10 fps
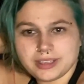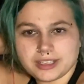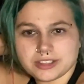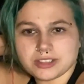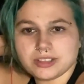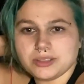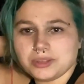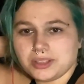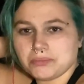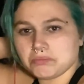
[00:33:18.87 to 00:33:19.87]
Actually,
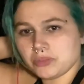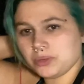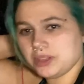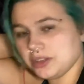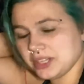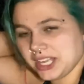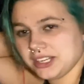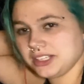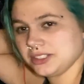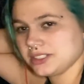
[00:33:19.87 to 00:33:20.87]
only your dad
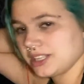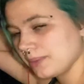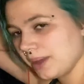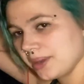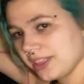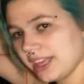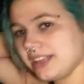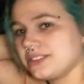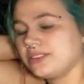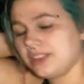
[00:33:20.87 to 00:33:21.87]
and your stepmom are the
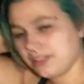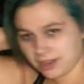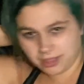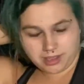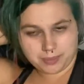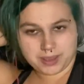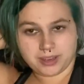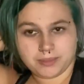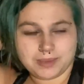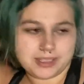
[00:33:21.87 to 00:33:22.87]
asshole now that I think about
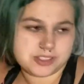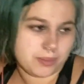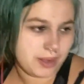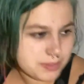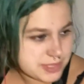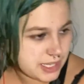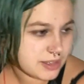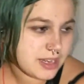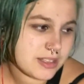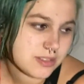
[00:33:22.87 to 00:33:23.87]
it, because your mom's not
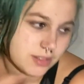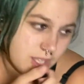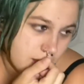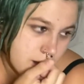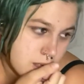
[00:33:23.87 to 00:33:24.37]
an asshole either.